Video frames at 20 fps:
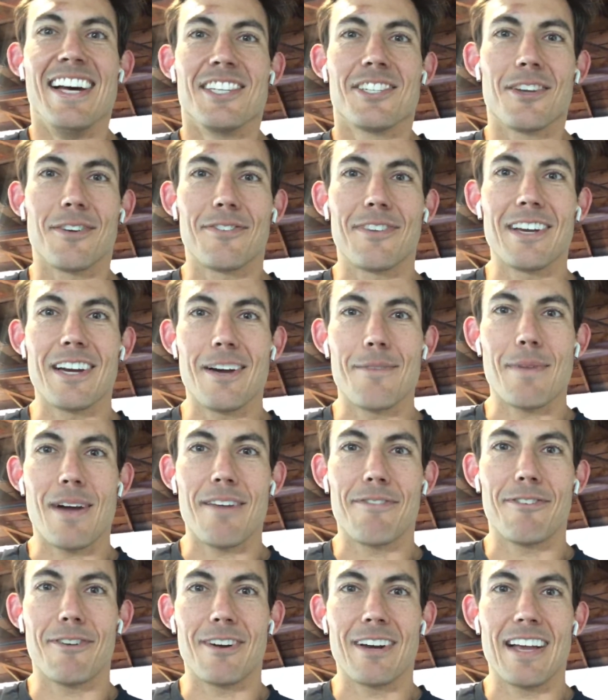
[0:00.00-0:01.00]
Sophia, on
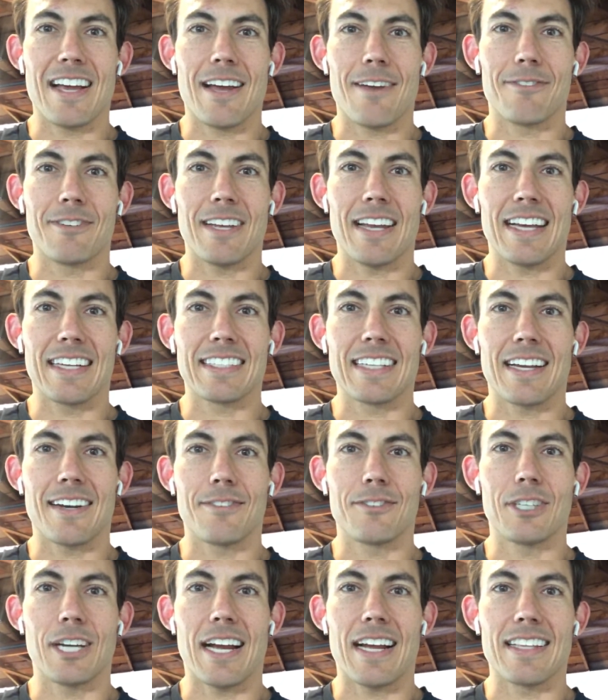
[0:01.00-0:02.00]
my phone, I have to X
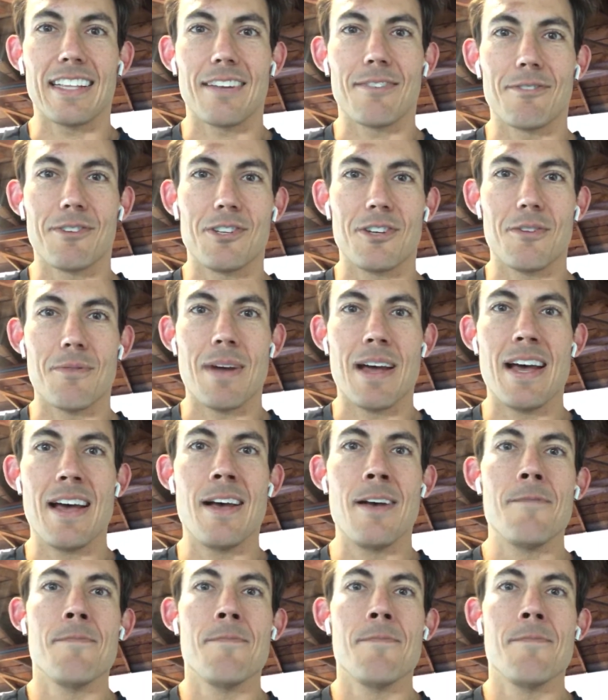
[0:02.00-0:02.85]
out of chat, then resume.